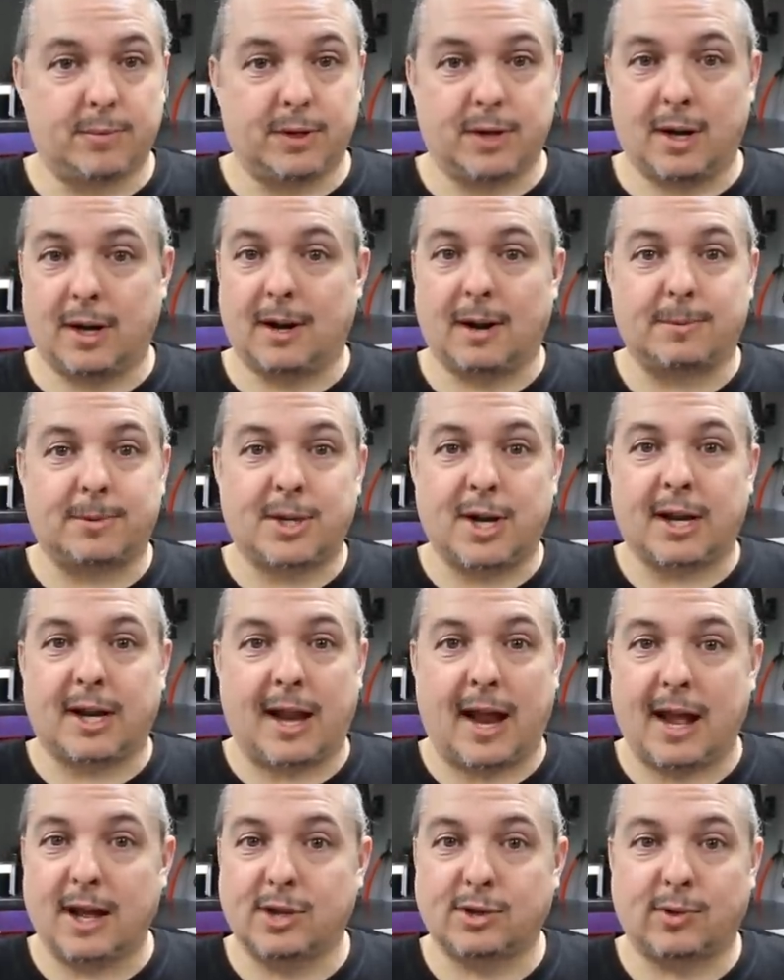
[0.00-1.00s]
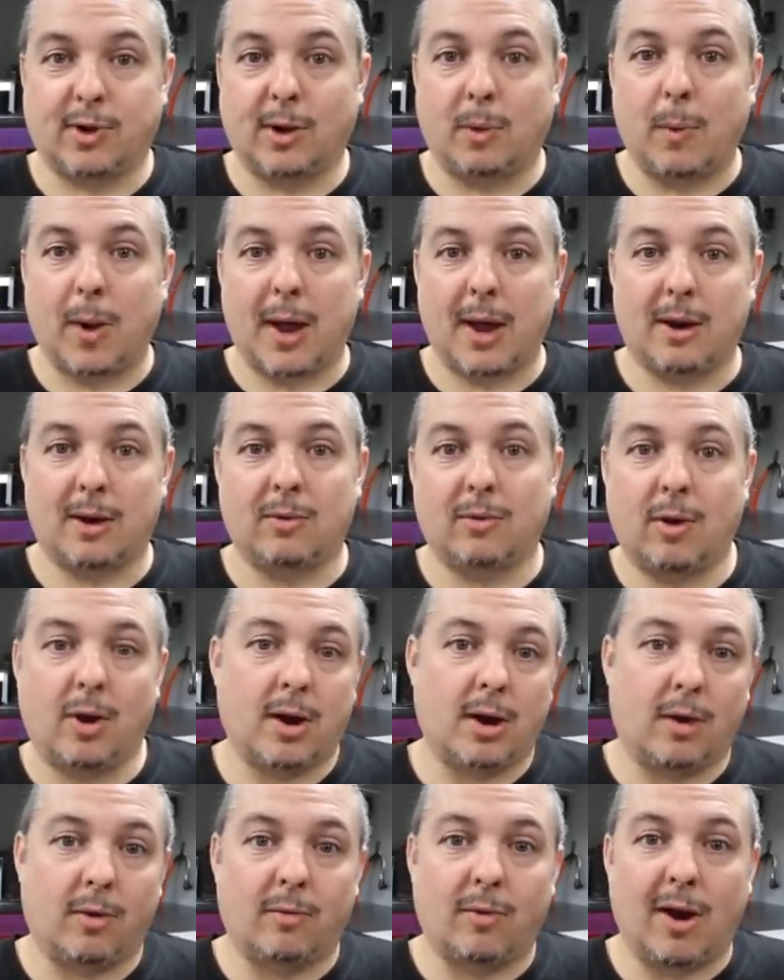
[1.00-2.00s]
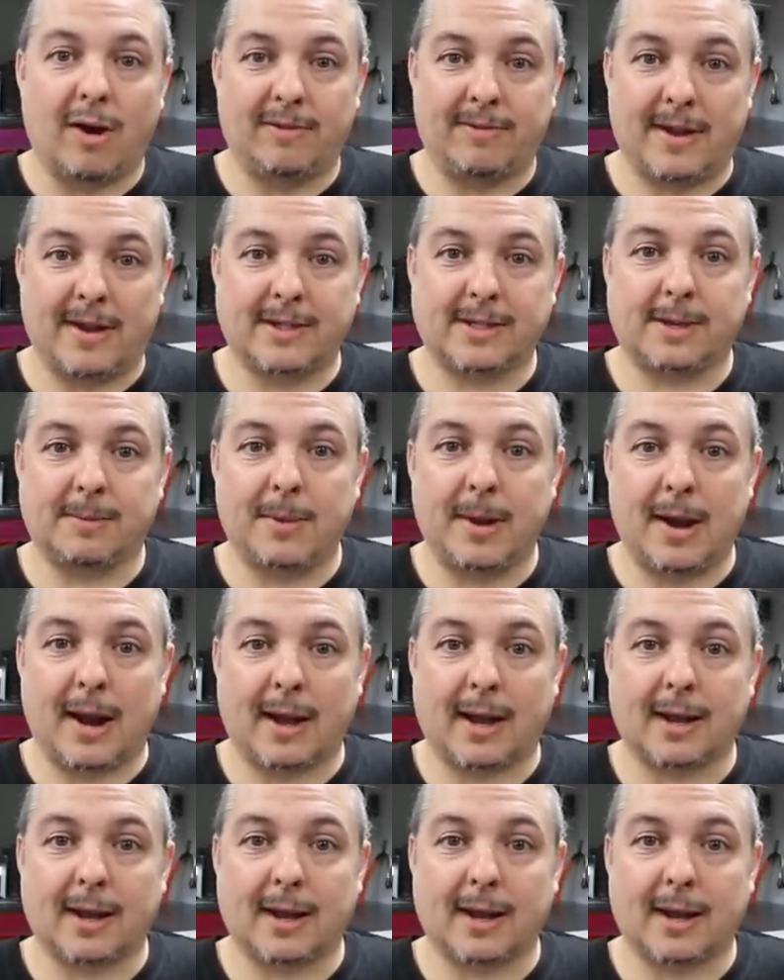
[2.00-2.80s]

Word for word: ended up shaking hands right away on a, on a rough estimate.